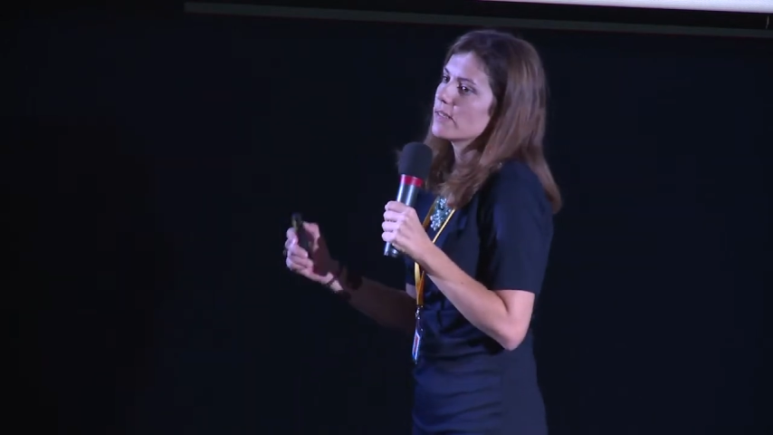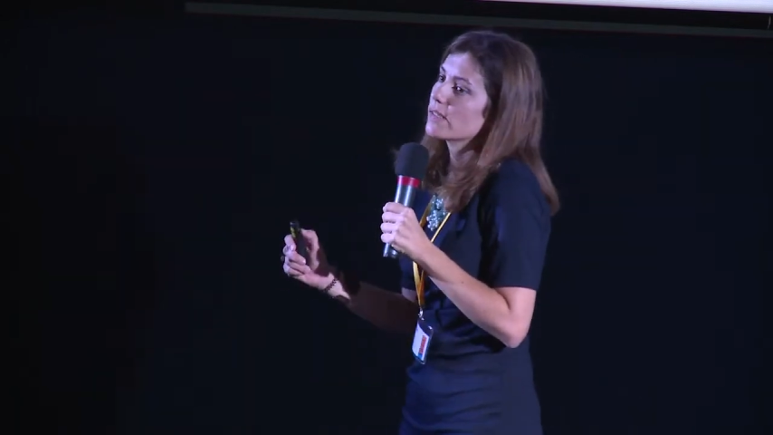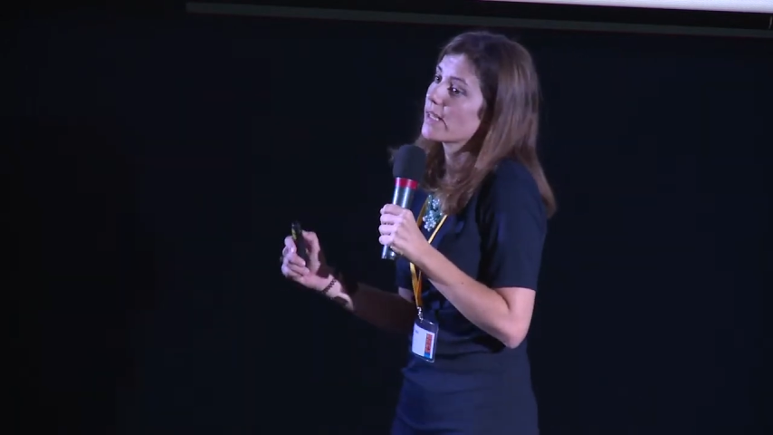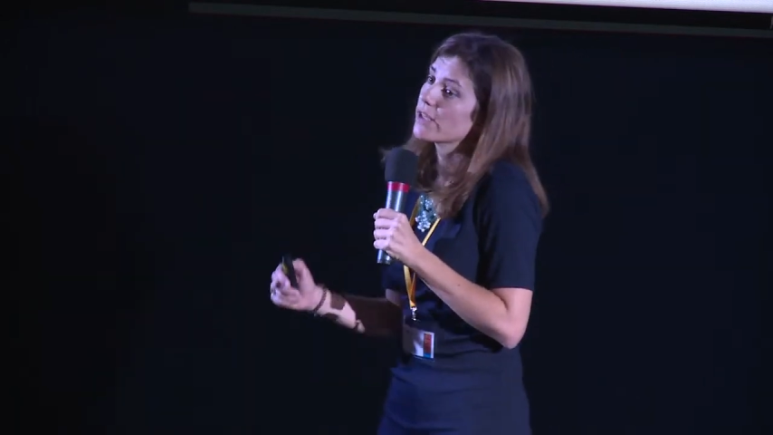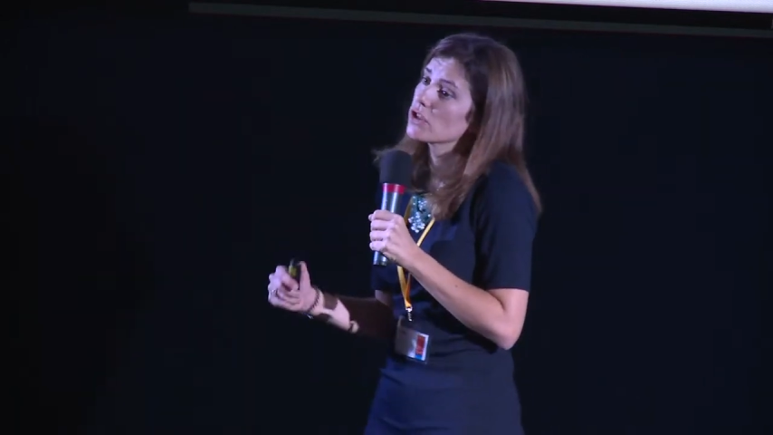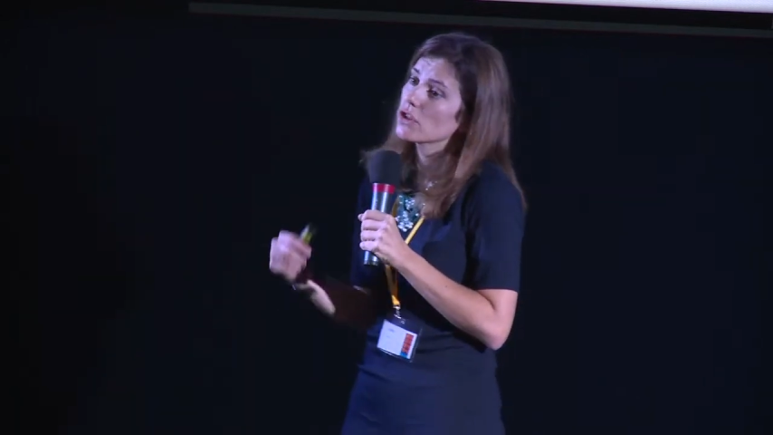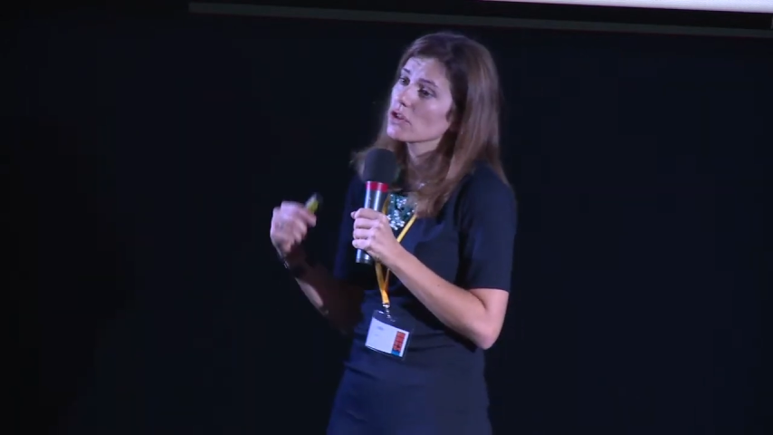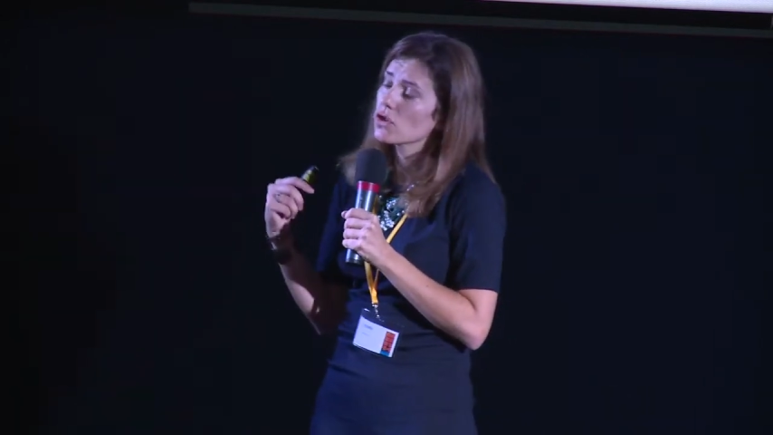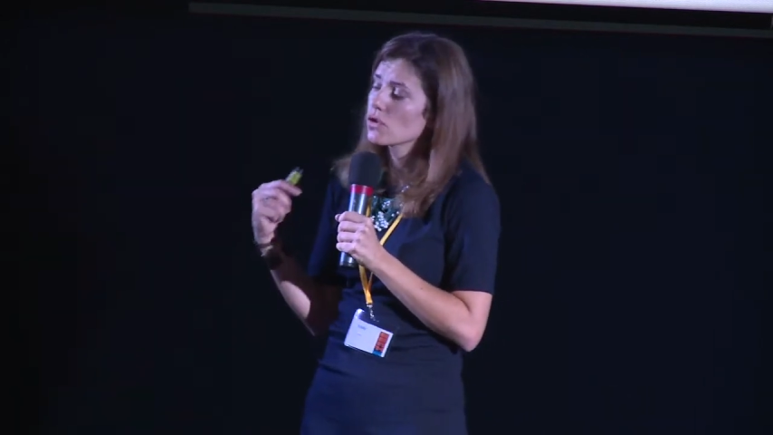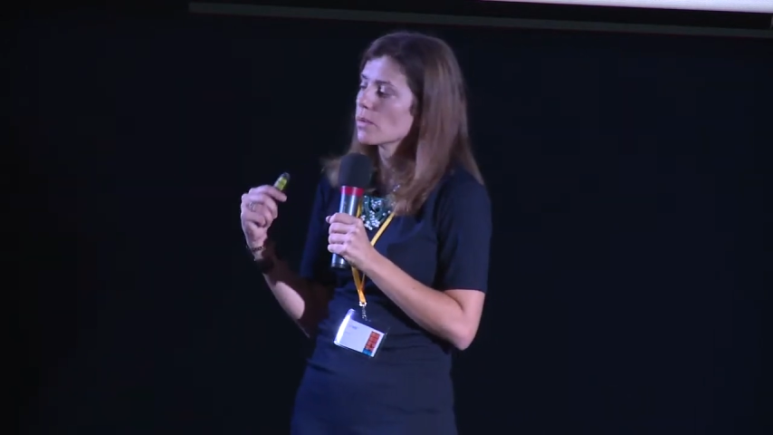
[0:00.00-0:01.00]

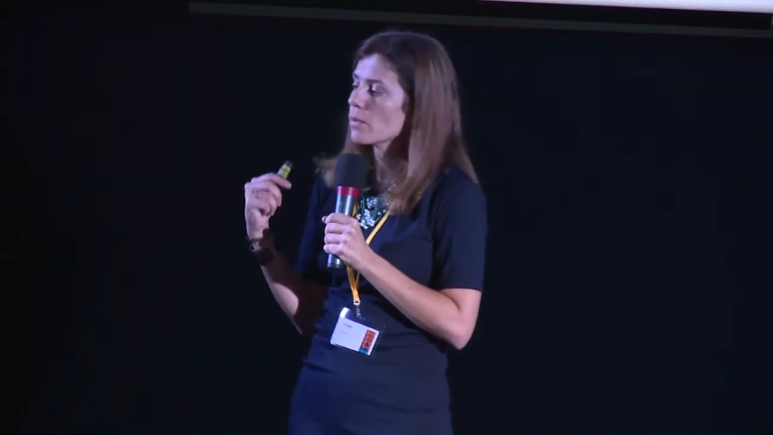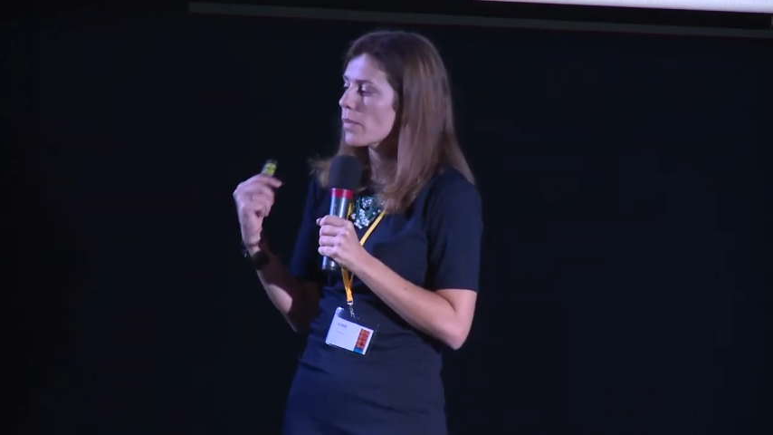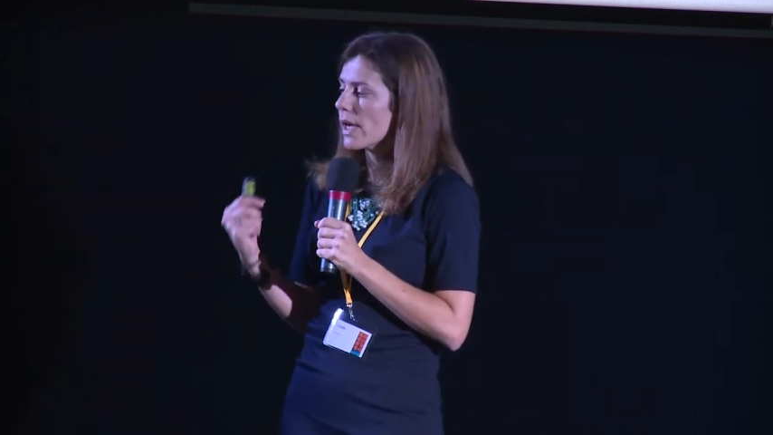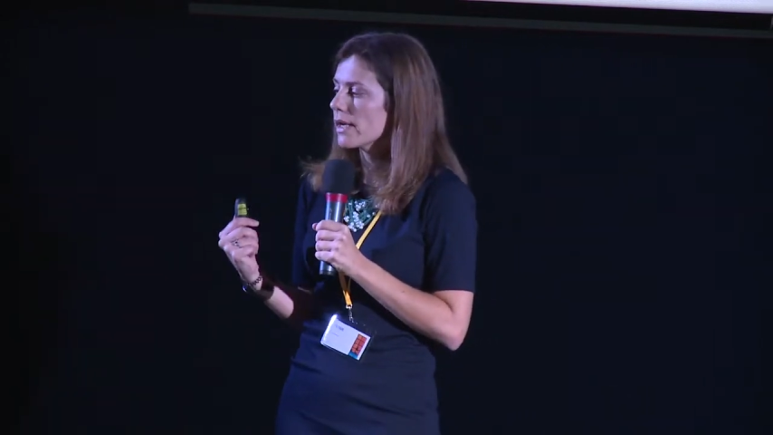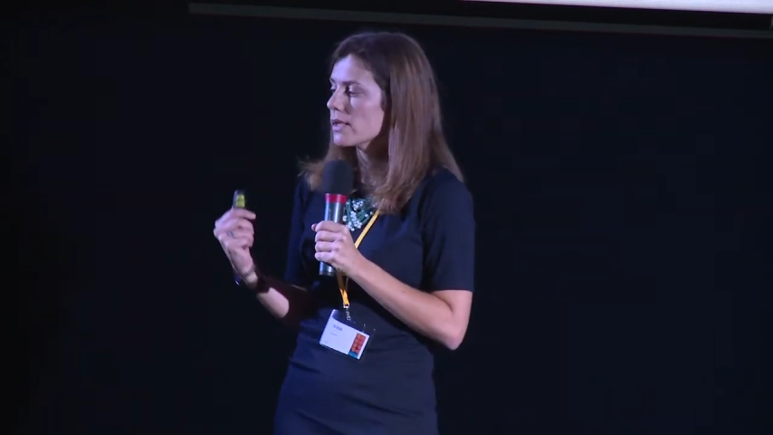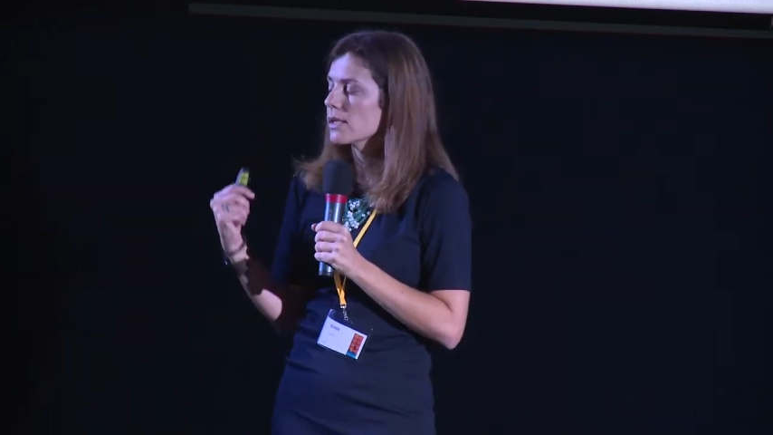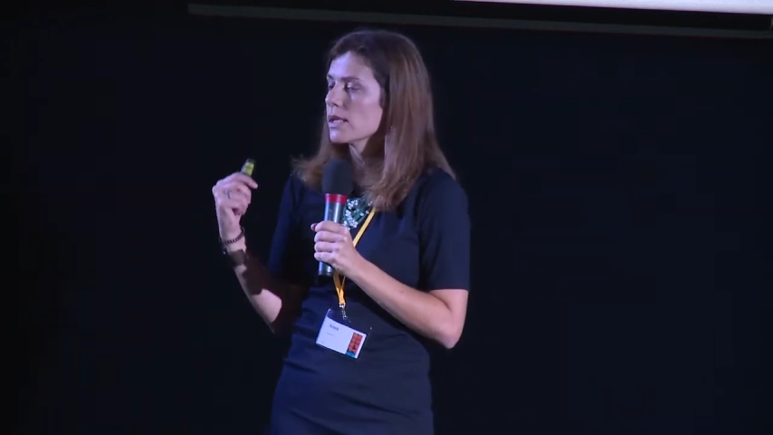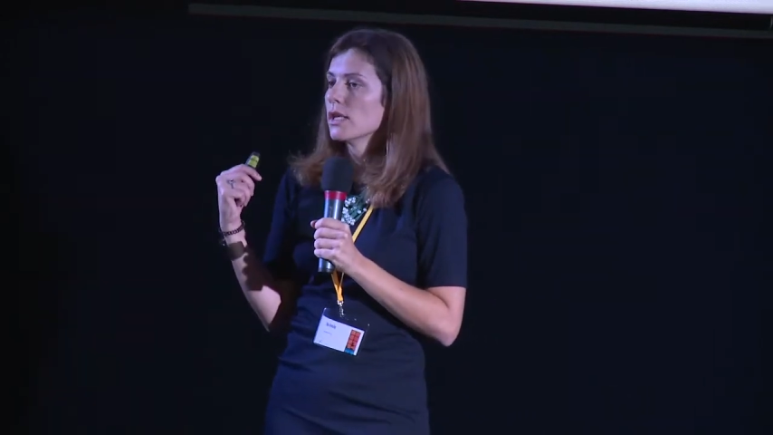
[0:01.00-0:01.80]
attention should be paid